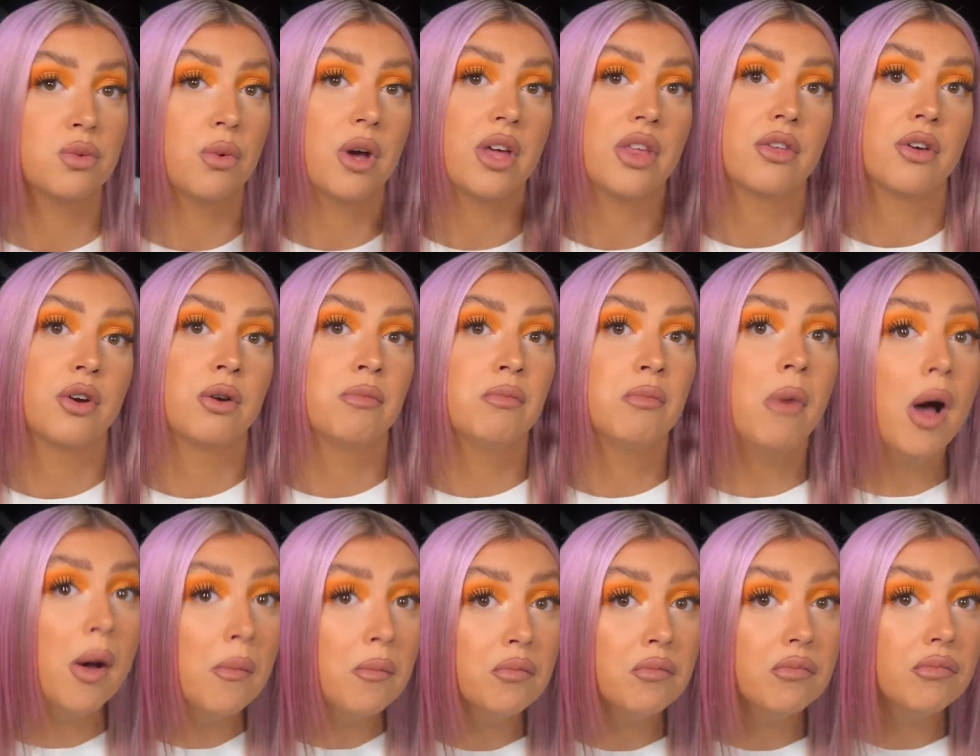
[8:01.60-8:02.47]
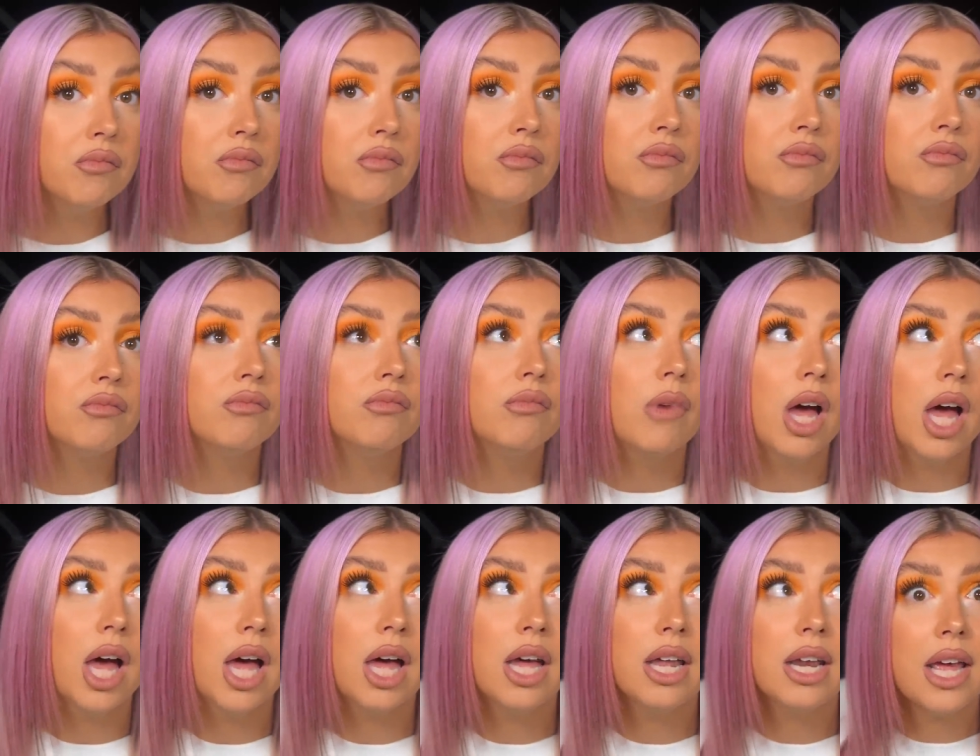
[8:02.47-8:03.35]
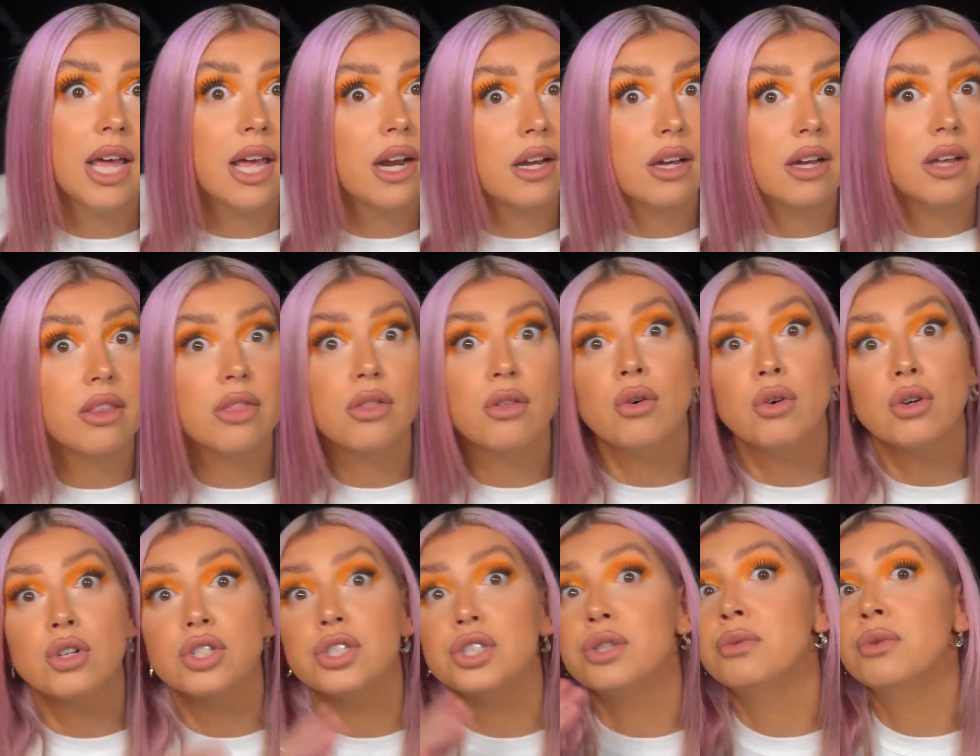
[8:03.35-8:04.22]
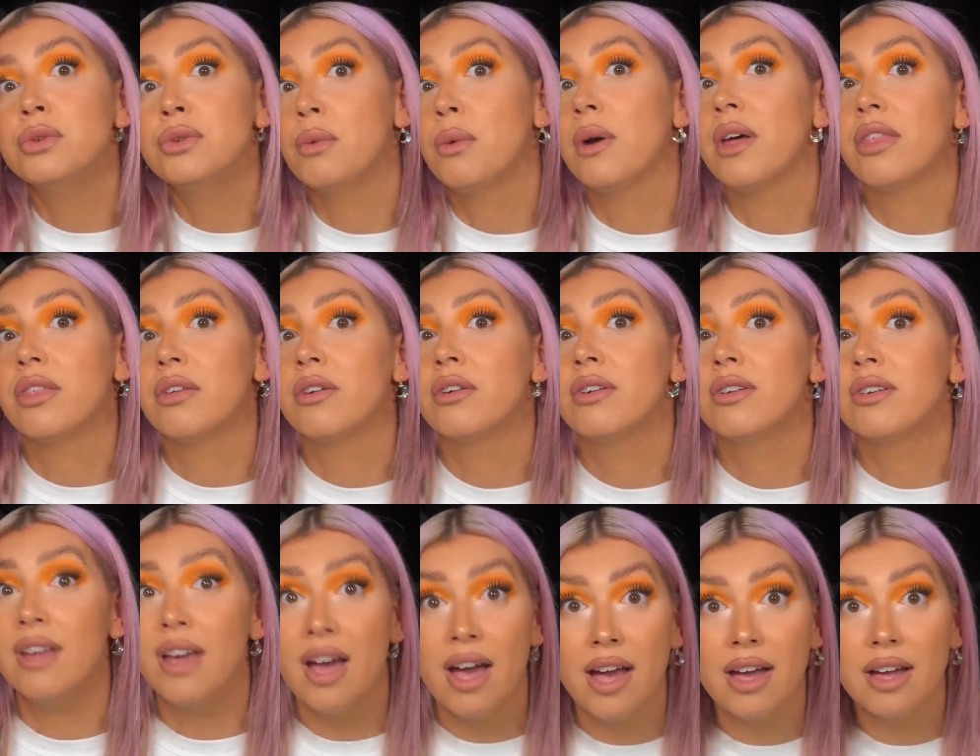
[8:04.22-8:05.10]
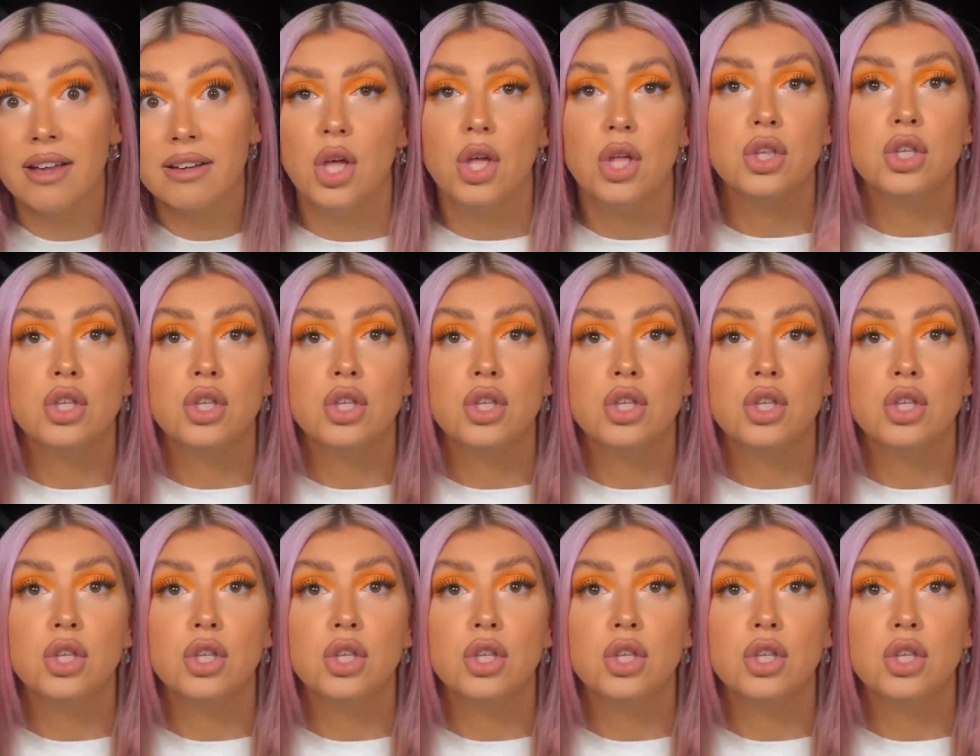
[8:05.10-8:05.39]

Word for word: with her mum, and Erica thought she was with her dad.